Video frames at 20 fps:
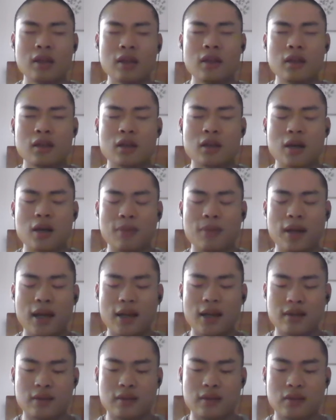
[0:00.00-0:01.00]

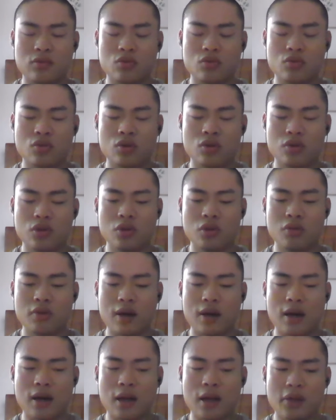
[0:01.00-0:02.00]
complex to
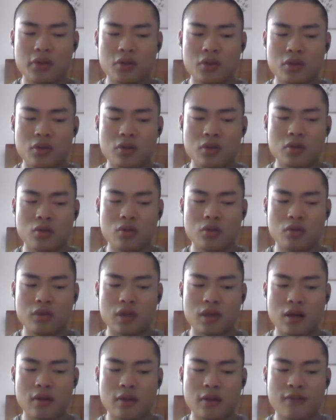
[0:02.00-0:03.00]
your code
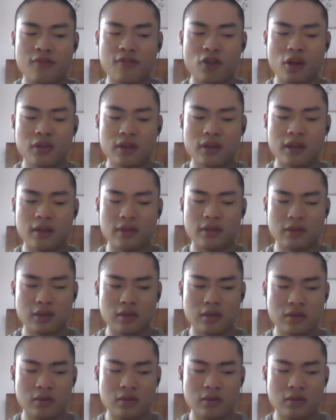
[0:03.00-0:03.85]
on the front end.